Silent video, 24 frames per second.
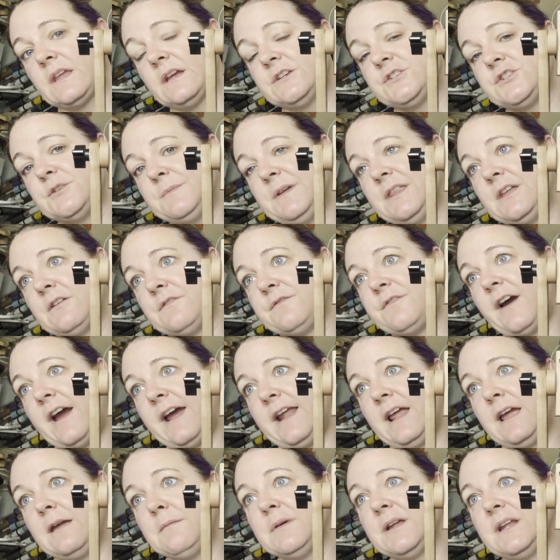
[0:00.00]
She'll be there
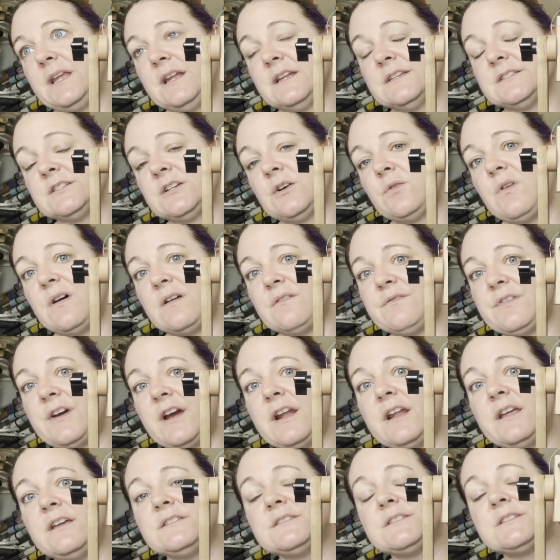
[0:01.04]
Friday, but he doesn't go on
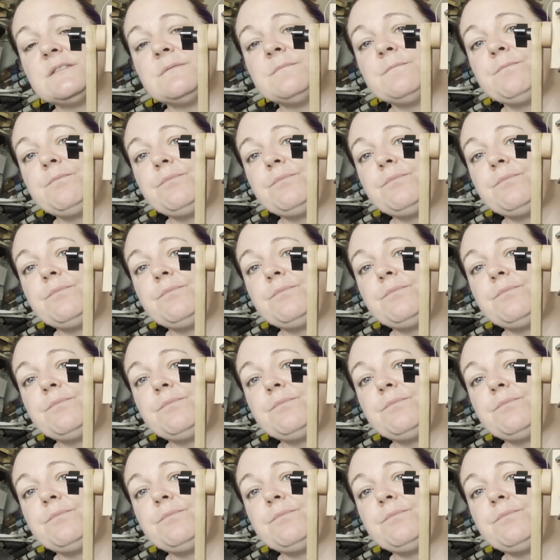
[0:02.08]
Fridays.